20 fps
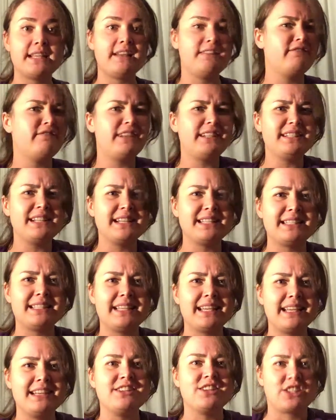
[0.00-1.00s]
and fitness
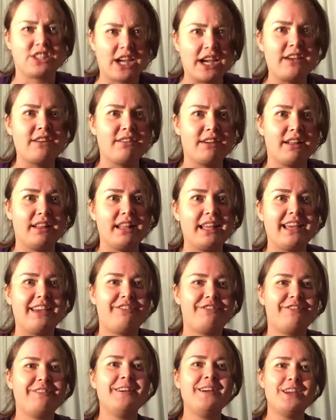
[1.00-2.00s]
in general,
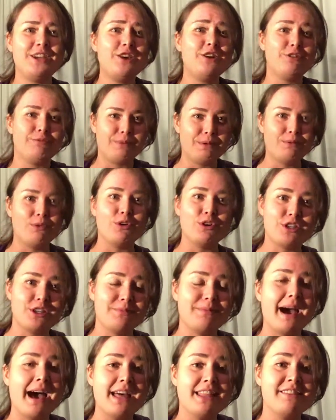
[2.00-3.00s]
if you've been watching
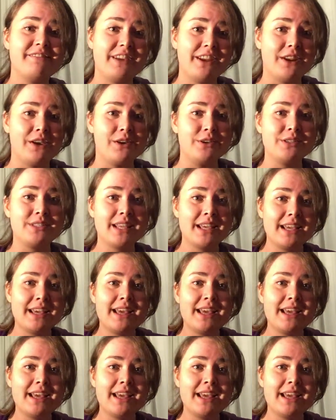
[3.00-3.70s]
my other videos,